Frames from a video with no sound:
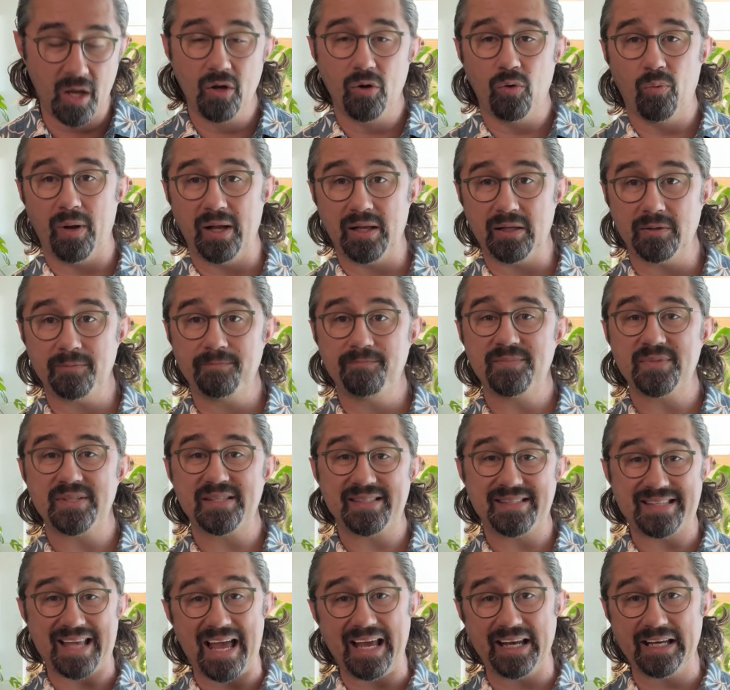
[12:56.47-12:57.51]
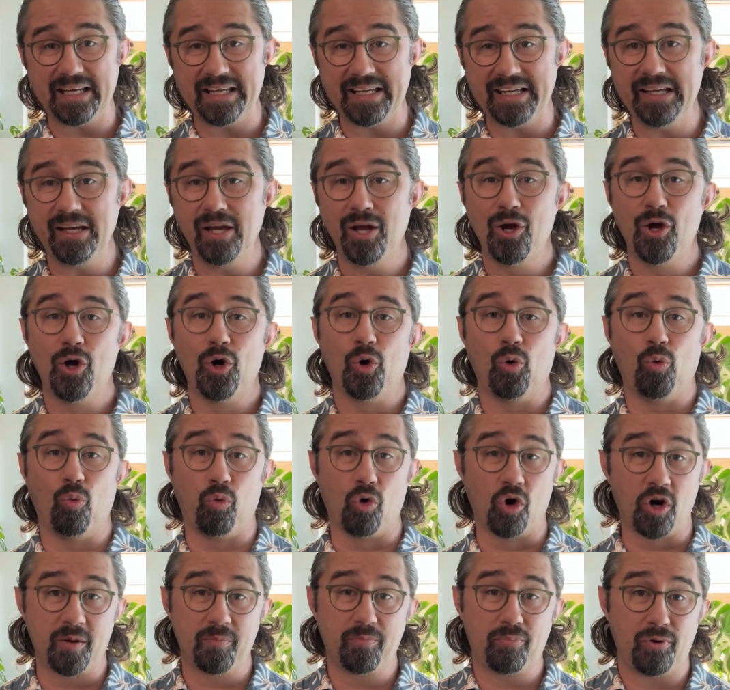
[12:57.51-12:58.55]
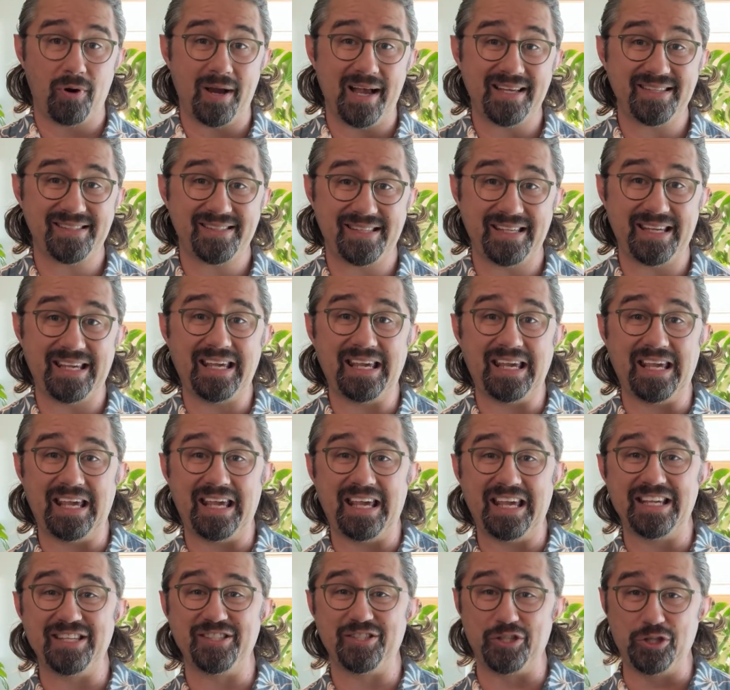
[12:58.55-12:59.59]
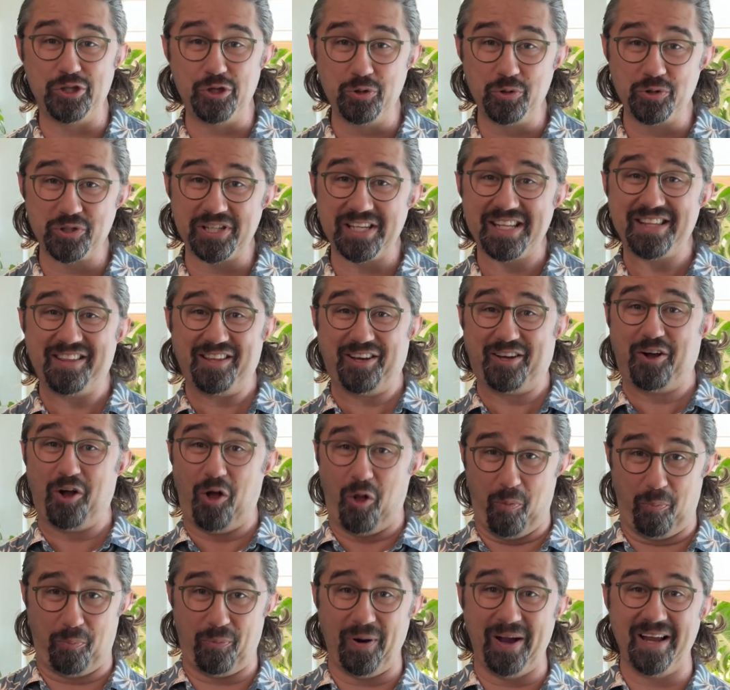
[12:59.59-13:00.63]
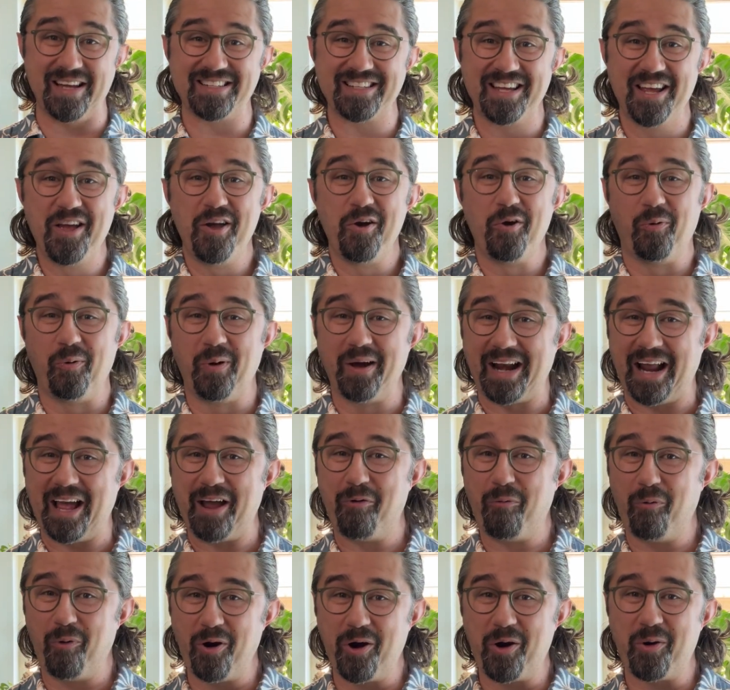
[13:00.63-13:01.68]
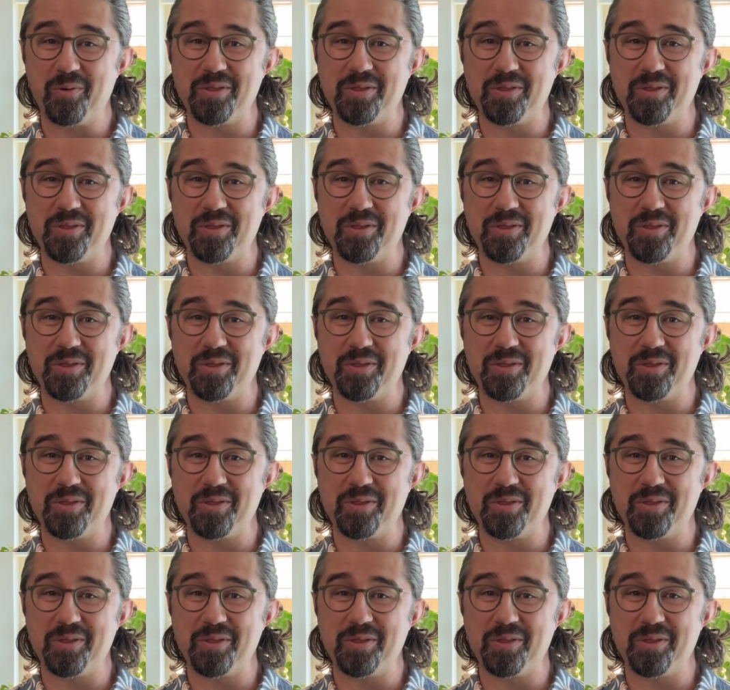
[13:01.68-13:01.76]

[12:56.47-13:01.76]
Well, sadly, WordPress is usually the culprit. When I work